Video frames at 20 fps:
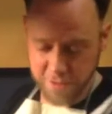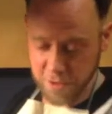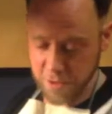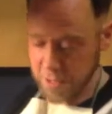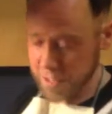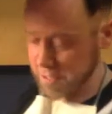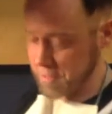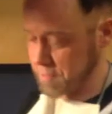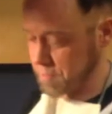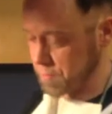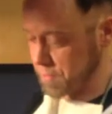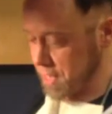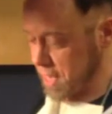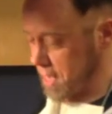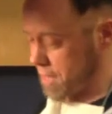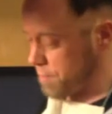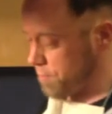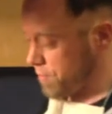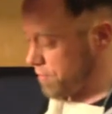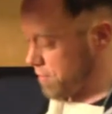dirty
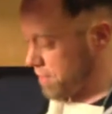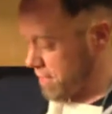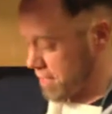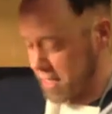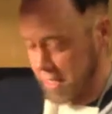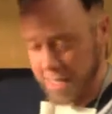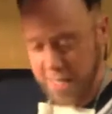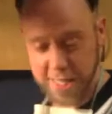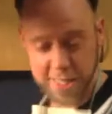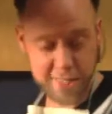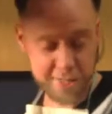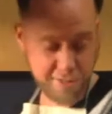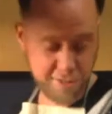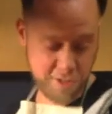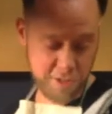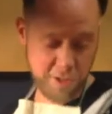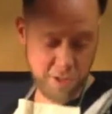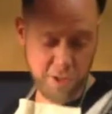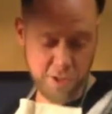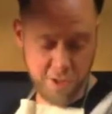sometimes. This
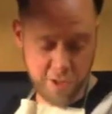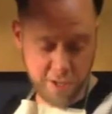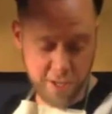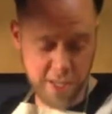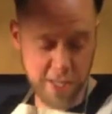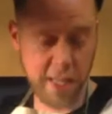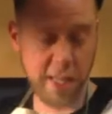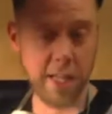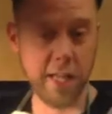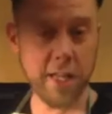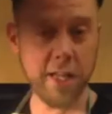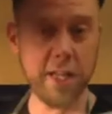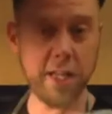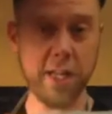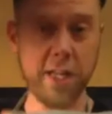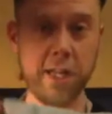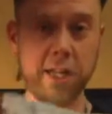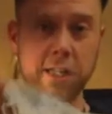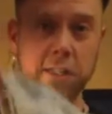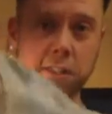is a good,
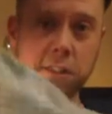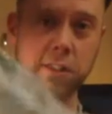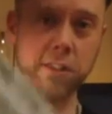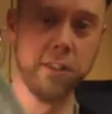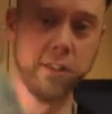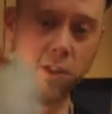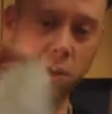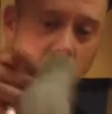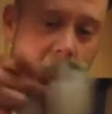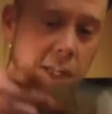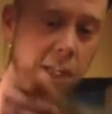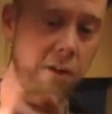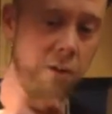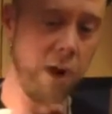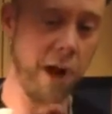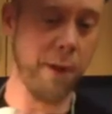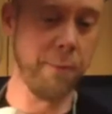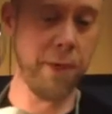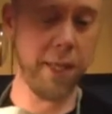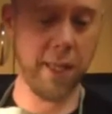dirty,
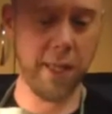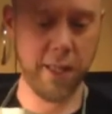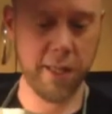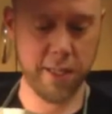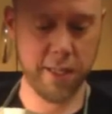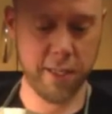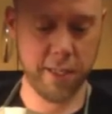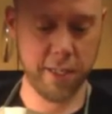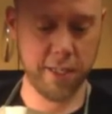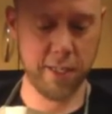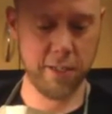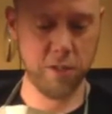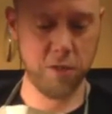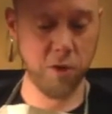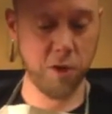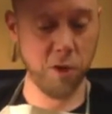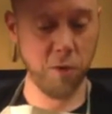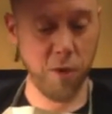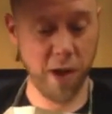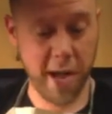grimy
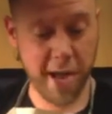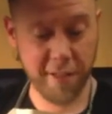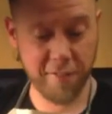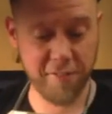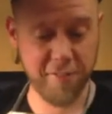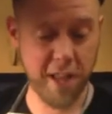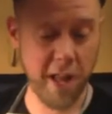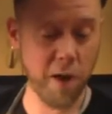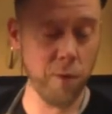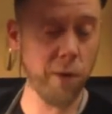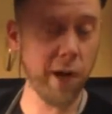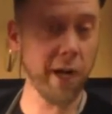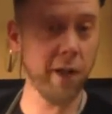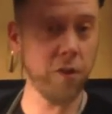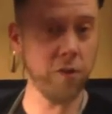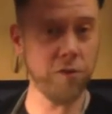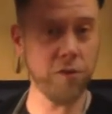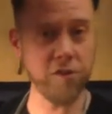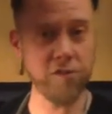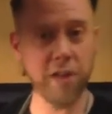cooking rag. It's not a
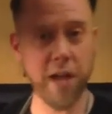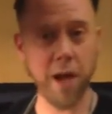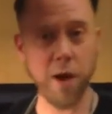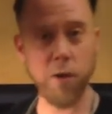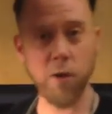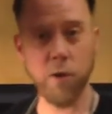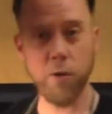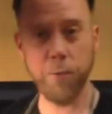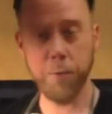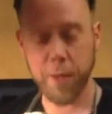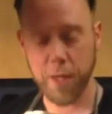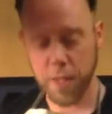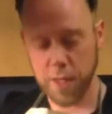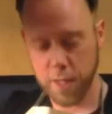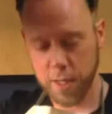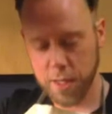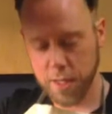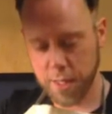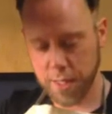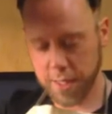regular dish towel.
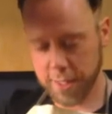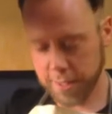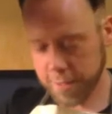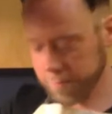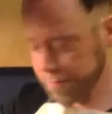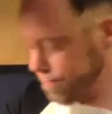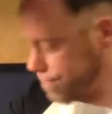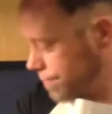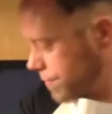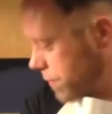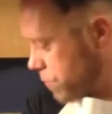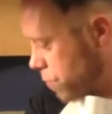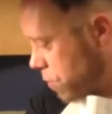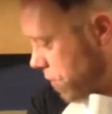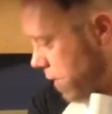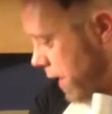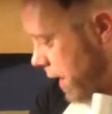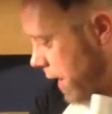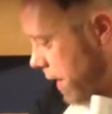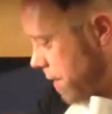It's
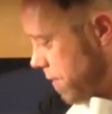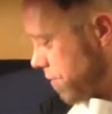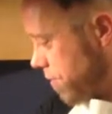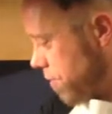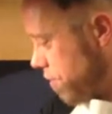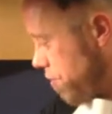one that I used to